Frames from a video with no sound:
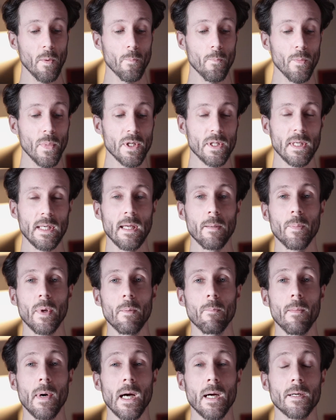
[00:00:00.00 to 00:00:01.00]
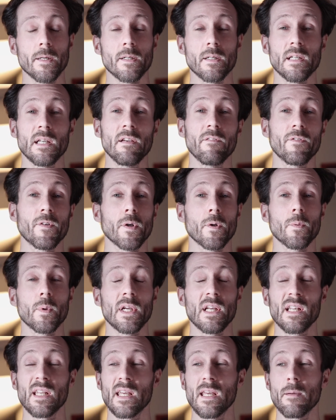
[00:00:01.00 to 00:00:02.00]
But keep in mind, if you're
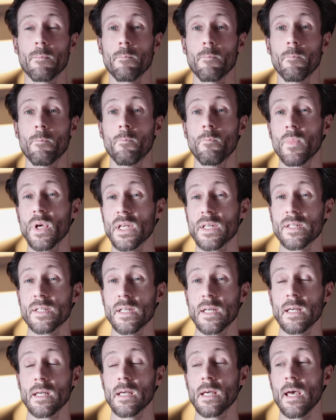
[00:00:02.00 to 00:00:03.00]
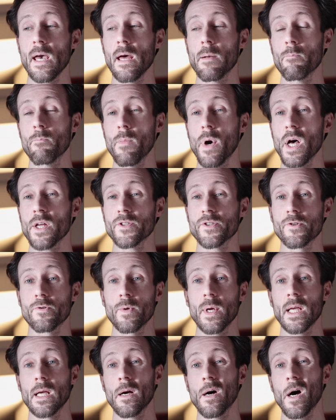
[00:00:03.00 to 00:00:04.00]
really mixing and
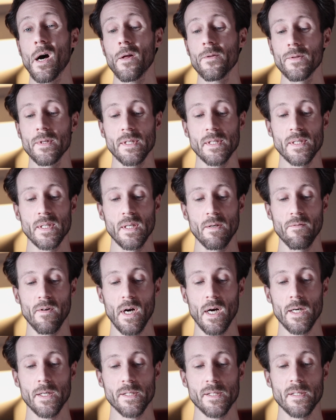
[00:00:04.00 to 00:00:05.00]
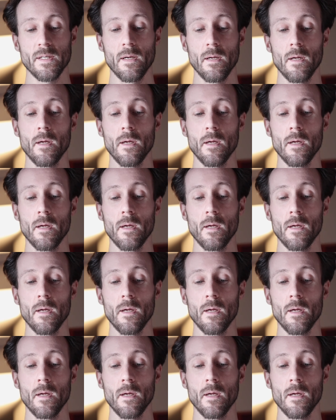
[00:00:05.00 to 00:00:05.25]
mastering on this device,